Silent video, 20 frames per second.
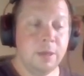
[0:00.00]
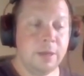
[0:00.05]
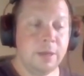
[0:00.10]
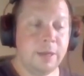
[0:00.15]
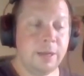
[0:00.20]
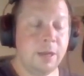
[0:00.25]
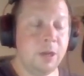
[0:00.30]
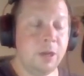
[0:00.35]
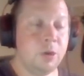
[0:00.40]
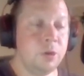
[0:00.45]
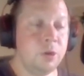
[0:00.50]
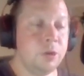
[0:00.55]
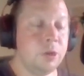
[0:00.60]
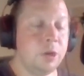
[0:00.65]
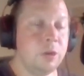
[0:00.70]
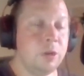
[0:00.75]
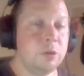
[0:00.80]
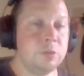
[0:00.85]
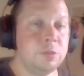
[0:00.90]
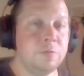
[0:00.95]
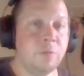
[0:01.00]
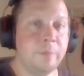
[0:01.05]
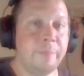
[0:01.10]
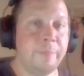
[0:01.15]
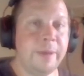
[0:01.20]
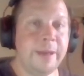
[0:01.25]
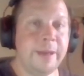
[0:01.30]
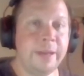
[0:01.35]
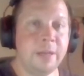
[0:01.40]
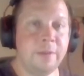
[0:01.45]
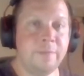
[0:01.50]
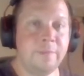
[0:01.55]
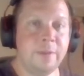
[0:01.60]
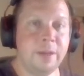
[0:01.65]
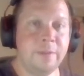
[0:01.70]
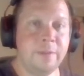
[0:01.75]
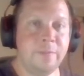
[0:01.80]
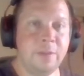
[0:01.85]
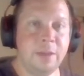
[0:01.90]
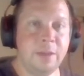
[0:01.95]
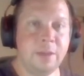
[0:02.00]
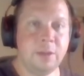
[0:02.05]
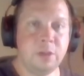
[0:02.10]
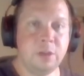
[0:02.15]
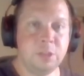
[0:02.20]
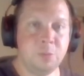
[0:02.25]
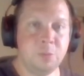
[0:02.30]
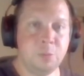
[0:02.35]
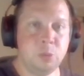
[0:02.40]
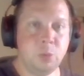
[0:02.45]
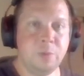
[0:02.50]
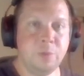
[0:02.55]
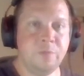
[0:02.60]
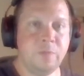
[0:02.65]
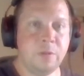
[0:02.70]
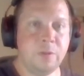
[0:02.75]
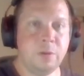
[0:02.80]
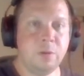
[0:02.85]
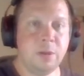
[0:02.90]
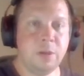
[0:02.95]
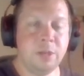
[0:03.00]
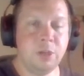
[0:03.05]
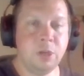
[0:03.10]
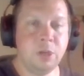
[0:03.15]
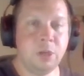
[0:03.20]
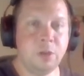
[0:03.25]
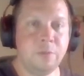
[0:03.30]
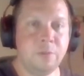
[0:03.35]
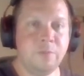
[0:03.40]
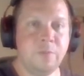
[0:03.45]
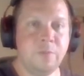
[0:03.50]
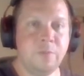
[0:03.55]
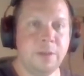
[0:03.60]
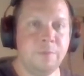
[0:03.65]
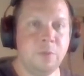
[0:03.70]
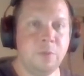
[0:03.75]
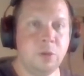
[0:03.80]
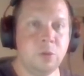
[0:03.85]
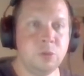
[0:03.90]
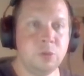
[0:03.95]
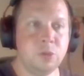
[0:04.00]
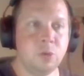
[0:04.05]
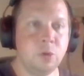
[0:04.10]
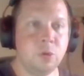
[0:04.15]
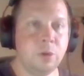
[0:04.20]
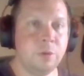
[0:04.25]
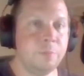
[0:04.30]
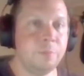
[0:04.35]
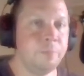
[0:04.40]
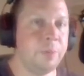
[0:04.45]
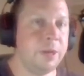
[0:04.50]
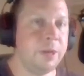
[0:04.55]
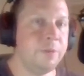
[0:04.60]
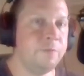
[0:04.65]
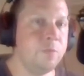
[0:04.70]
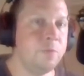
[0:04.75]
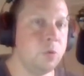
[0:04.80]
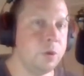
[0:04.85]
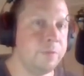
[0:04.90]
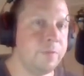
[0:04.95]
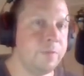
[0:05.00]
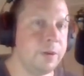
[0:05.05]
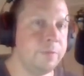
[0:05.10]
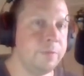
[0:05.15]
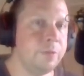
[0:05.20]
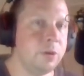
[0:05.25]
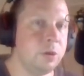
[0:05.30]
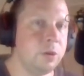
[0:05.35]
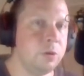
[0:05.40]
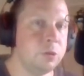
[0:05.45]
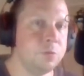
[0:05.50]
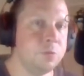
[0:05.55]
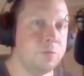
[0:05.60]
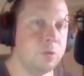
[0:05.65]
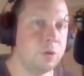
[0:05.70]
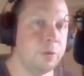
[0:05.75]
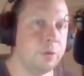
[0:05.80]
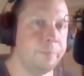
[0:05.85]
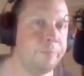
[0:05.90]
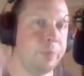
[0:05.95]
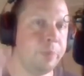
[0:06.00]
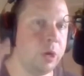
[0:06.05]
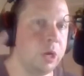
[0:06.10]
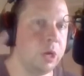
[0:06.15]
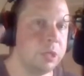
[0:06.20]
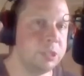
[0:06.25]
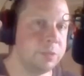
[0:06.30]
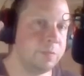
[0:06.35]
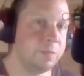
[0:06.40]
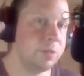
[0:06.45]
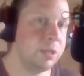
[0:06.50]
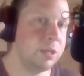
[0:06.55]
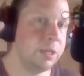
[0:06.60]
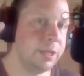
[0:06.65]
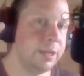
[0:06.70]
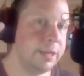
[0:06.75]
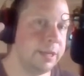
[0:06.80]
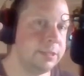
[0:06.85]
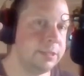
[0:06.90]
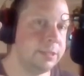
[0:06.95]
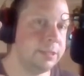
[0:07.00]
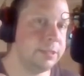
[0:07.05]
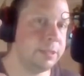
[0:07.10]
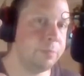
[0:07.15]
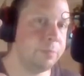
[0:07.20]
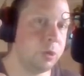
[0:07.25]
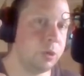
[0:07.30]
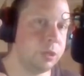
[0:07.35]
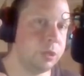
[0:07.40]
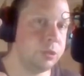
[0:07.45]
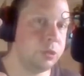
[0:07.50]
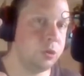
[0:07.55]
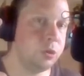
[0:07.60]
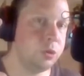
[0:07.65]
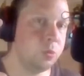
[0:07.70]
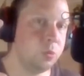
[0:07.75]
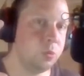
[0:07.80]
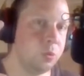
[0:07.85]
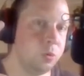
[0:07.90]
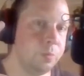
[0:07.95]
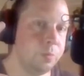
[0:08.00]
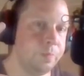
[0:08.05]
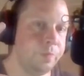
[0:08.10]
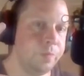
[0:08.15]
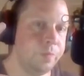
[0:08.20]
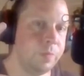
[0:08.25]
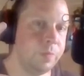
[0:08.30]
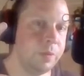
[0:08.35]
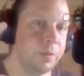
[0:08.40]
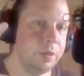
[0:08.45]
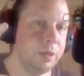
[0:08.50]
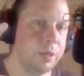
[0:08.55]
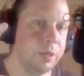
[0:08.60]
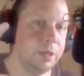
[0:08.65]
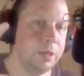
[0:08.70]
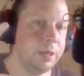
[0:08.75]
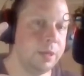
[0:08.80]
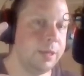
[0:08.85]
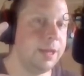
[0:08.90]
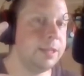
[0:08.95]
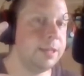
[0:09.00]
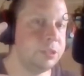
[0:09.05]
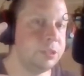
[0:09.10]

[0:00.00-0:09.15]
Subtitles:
$100 for a bag of IV, it costs between $1 and $5, or paying $45 for a box of Kleenexes they brought to your room. That's